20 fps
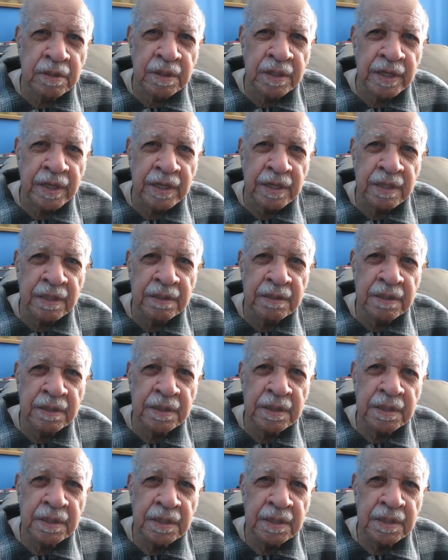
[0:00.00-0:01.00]
Klan.
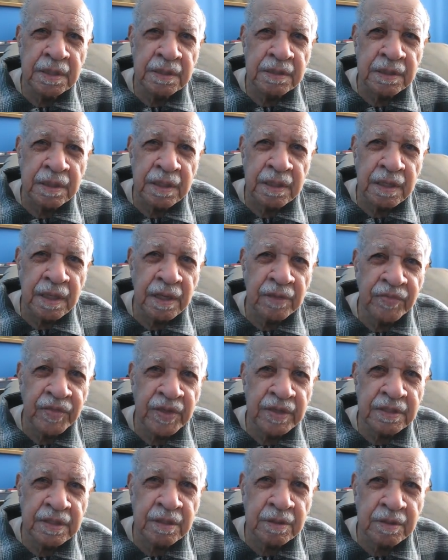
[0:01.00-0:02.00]
I
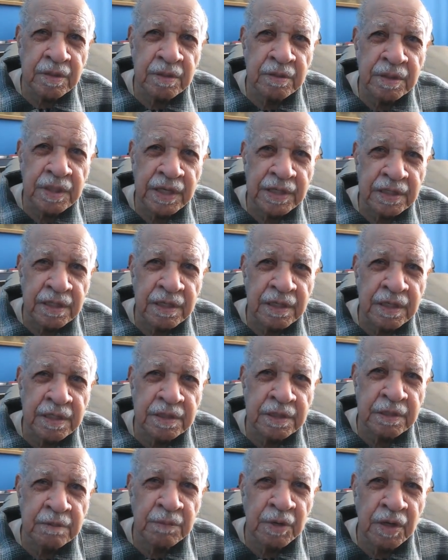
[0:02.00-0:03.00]
think they still got the
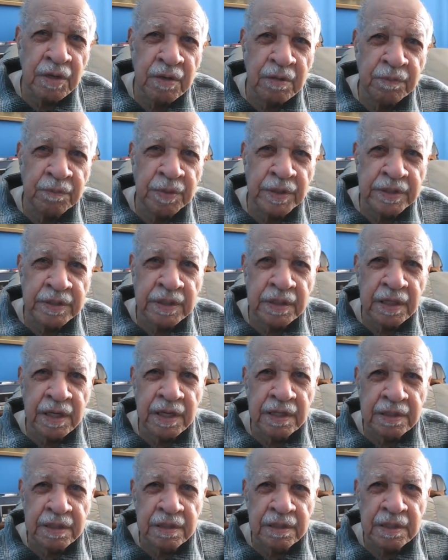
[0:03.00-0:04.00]
lynching mob, but they
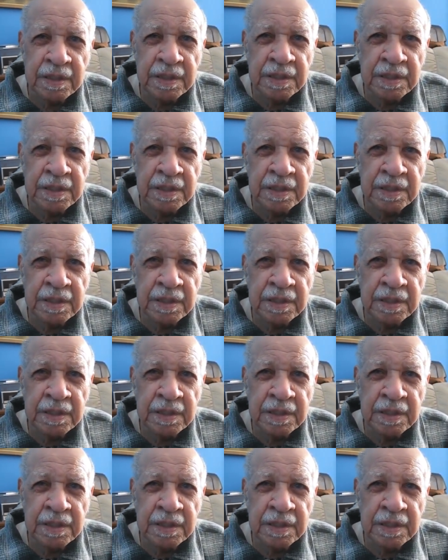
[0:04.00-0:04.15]
got to